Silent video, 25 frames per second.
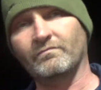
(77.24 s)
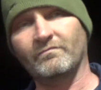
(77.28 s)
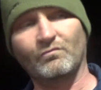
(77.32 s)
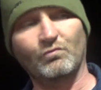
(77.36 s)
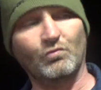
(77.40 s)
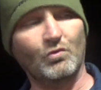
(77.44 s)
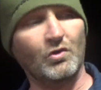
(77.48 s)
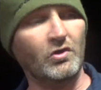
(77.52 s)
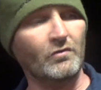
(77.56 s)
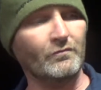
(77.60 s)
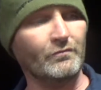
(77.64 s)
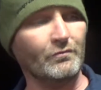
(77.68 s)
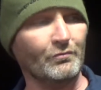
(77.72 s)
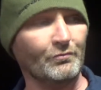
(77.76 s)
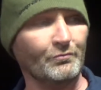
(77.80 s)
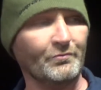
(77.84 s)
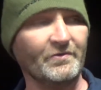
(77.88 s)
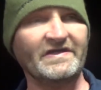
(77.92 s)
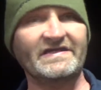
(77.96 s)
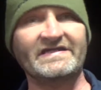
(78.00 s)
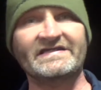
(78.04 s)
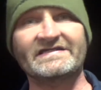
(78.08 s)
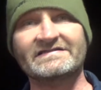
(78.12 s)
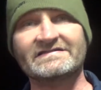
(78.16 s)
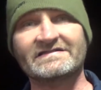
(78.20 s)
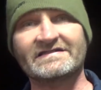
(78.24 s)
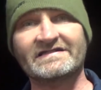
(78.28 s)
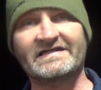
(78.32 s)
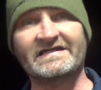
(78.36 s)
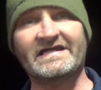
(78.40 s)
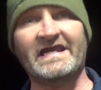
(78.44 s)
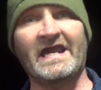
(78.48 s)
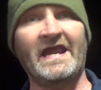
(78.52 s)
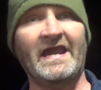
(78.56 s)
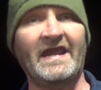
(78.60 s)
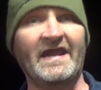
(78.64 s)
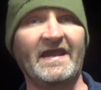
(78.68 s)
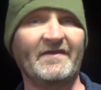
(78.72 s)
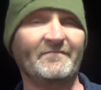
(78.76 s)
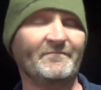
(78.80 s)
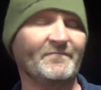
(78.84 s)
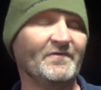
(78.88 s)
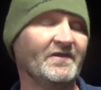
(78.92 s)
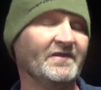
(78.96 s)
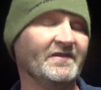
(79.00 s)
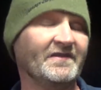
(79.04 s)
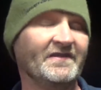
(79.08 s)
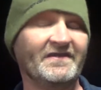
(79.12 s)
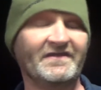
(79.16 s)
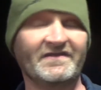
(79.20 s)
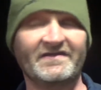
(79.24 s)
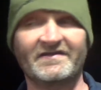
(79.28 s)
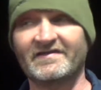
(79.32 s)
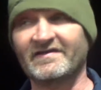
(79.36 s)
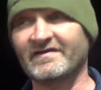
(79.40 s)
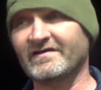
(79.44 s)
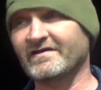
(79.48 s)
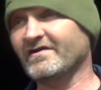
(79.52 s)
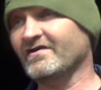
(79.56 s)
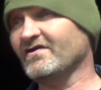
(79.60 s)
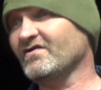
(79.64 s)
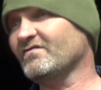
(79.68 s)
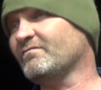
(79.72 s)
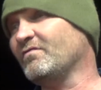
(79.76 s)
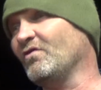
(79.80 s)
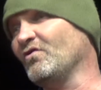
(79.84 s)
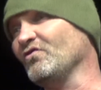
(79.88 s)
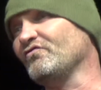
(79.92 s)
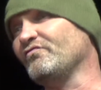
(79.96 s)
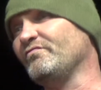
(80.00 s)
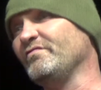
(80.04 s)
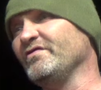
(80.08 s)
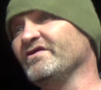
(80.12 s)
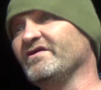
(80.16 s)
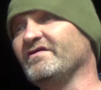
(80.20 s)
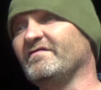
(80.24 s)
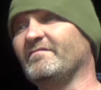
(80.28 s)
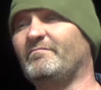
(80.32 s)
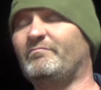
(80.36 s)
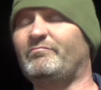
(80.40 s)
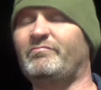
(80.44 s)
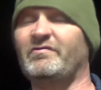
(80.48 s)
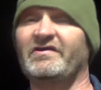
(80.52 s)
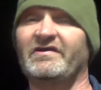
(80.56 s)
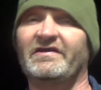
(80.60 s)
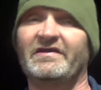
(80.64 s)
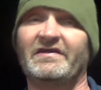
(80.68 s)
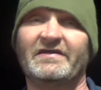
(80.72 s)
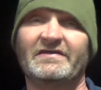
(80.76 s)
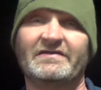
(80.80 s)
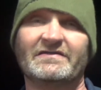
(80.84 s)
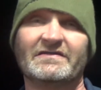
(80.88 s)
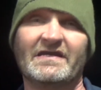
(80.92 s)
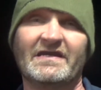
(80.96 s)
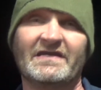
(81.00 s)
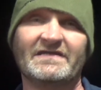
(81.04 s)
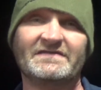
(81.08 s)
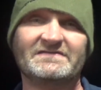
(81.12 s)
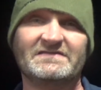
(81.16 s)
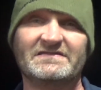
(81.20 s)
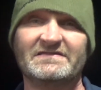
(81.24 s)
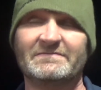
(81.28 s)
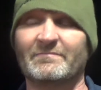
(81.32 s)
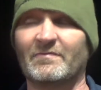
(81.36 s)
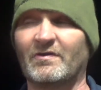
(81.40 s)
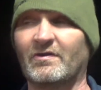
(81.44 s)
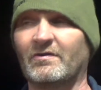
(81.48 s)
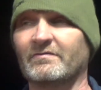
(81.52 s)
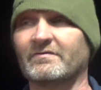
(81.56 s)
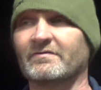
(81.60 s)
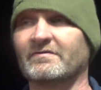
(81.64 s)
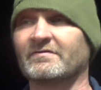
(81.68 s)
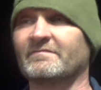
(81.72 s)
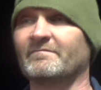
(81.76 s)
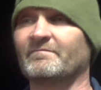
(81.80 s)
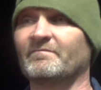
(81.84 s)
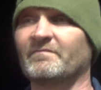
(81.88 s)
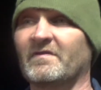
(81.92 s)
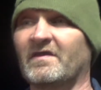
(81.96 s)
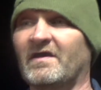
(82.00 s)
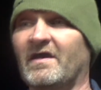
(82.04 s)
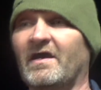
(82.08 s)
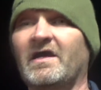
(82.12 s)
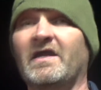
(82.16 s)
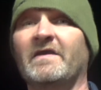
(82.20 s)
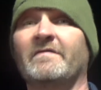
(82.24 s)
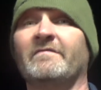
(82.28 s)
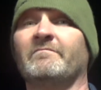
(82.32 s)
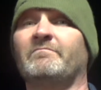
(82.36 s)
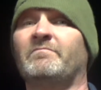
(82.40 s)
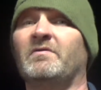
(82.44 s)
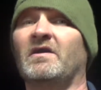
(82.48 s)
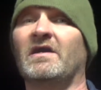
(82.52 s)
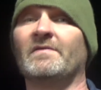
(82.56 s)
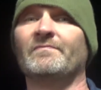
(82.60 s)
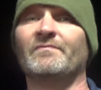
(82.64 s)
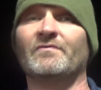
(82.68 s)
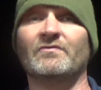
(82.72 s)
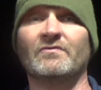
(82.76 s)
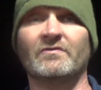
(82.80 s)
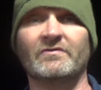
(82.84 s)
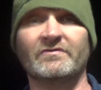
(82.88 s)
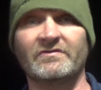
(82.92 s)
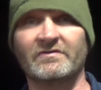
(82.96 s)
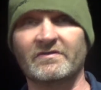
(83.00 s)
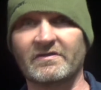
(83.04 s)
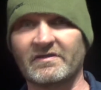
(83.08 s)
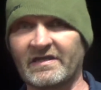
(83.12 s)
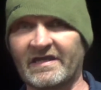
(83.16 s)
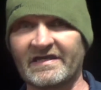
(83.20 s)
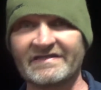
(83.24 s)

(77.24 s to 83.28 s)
Wolverine cam in it. It's supposed to be this big nasty motor. I haven't popped the hood yet.